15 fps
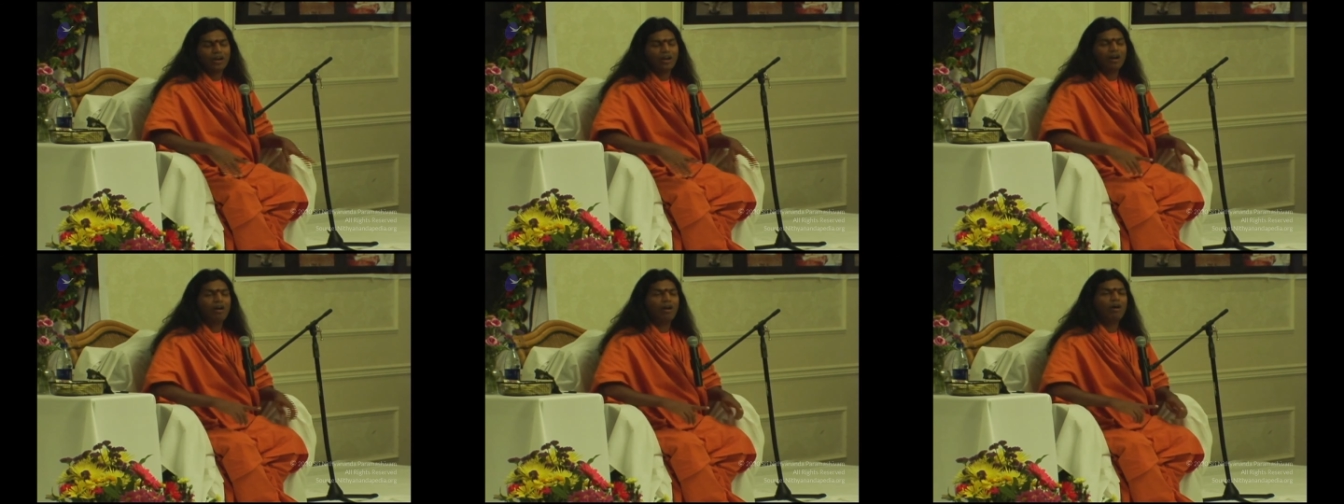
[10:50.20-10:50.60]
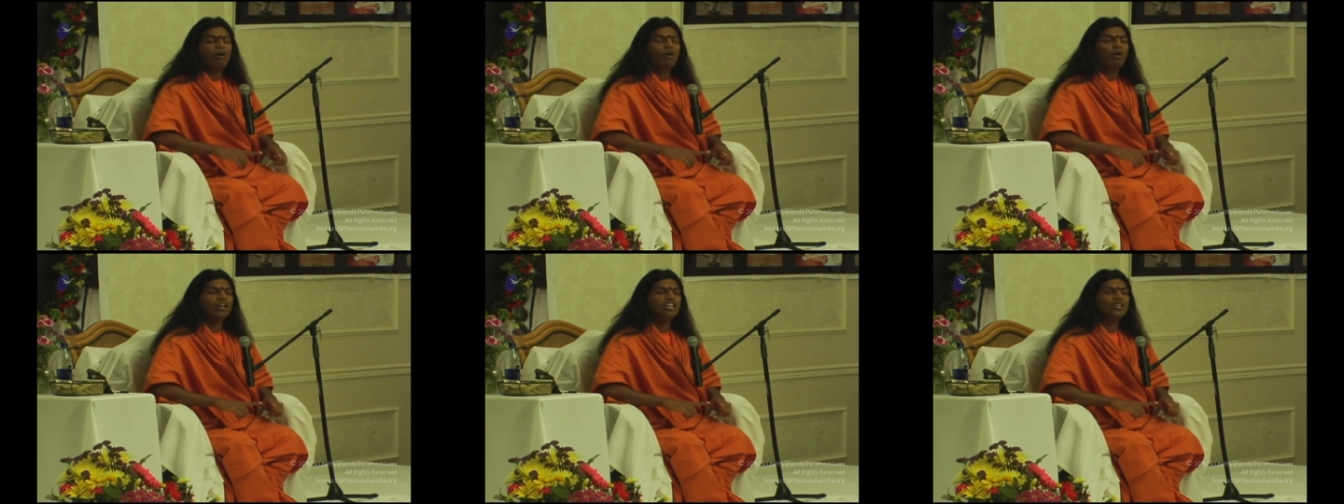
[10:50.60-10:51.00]

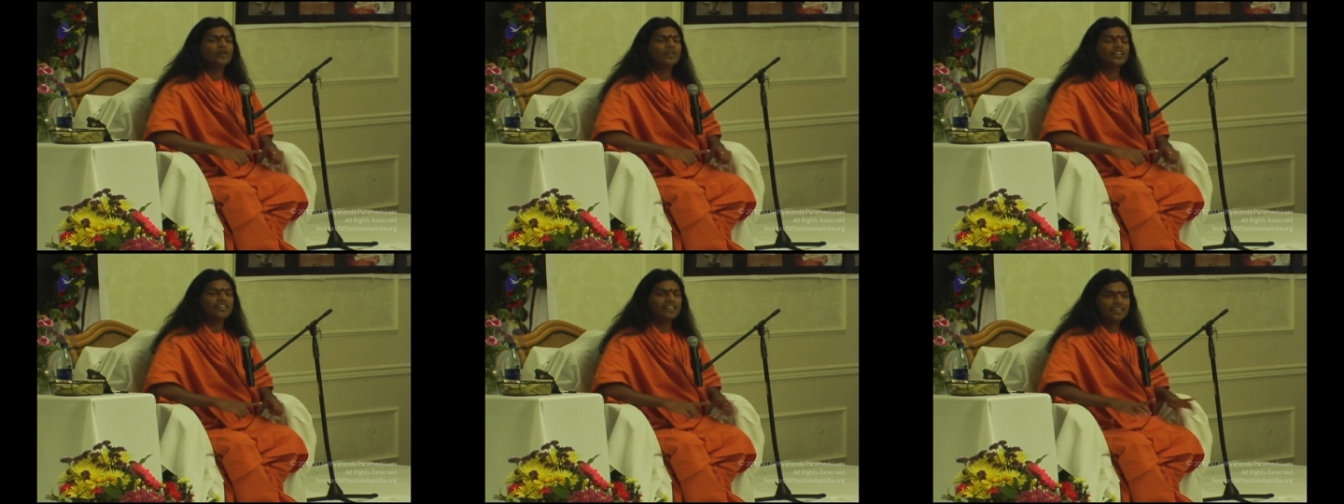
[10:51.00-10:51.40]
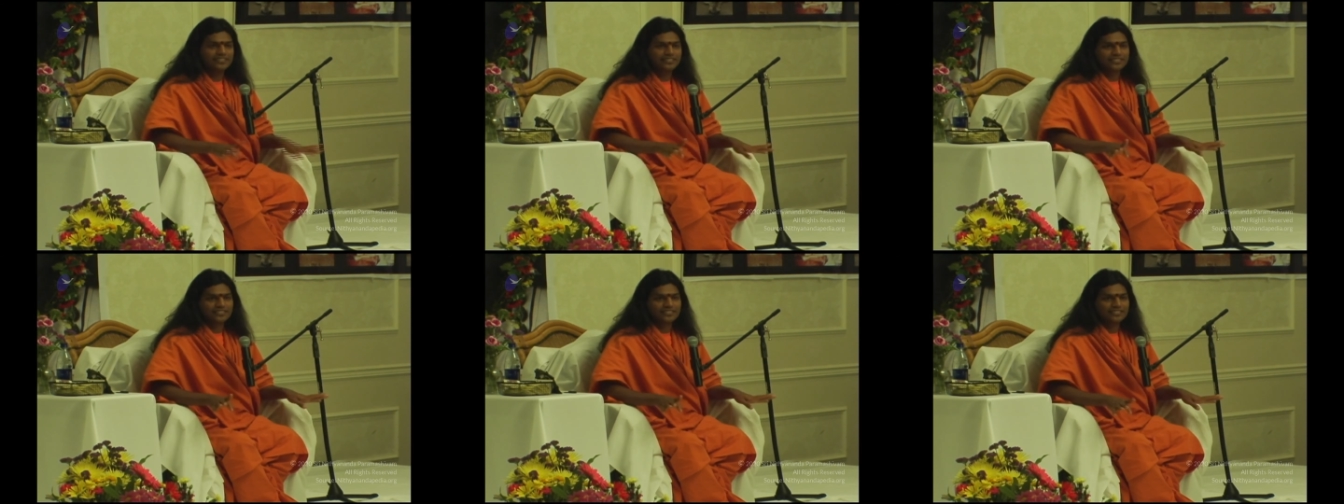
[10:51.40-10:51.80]
All your
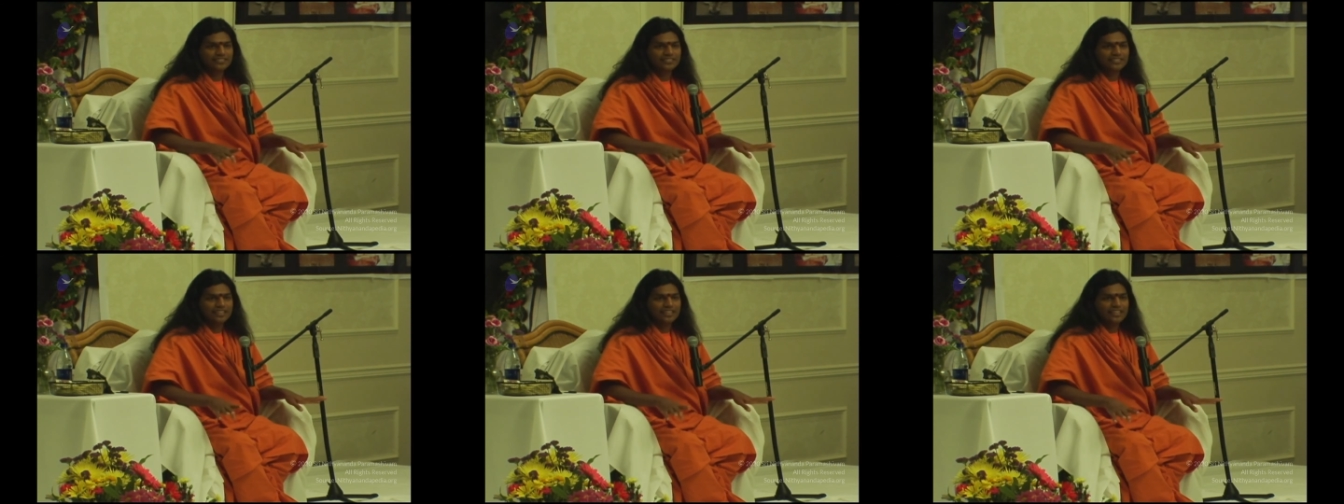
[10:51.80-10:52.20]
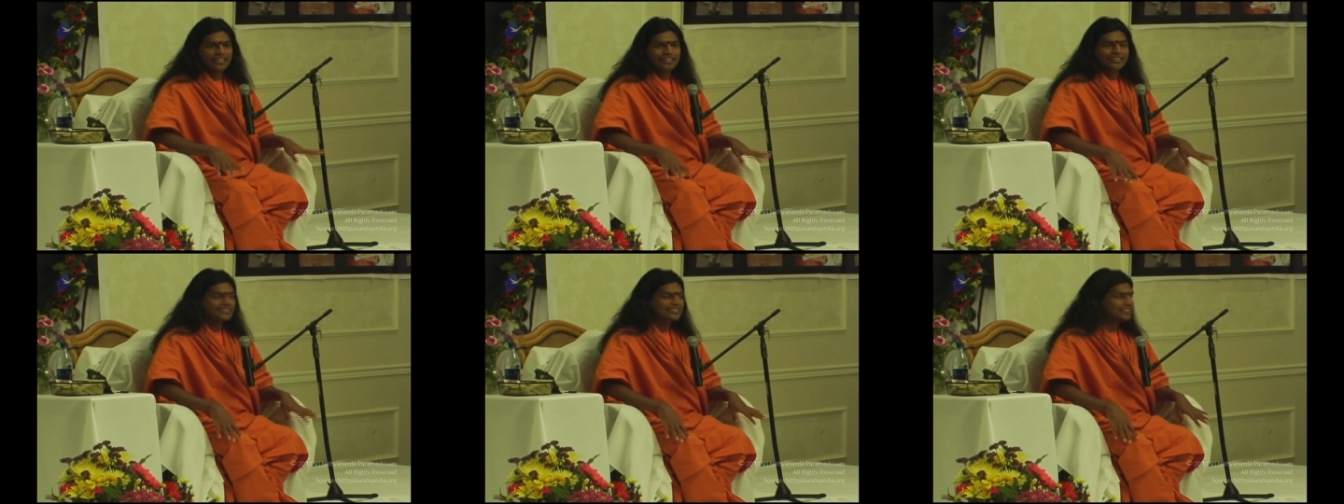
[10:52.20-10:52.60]
guilt
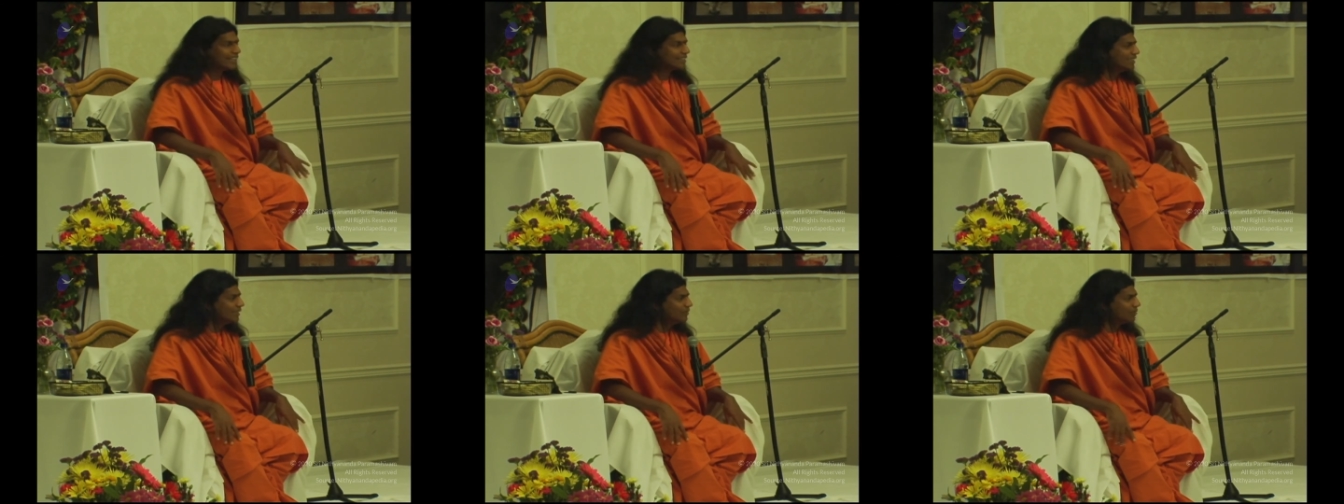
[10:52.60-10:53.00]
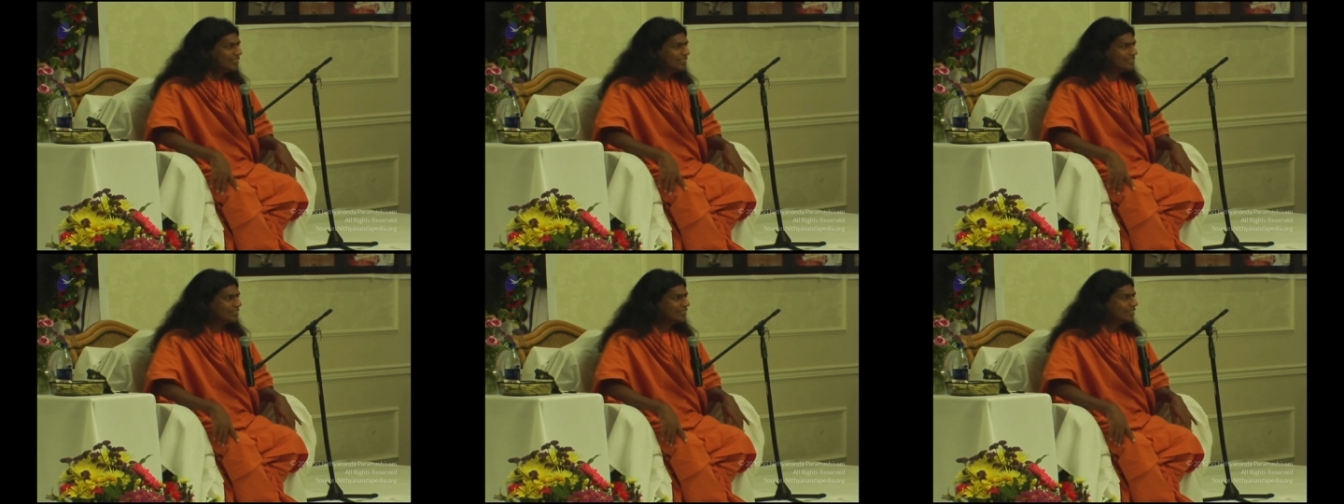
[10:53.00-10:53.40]
is nothing but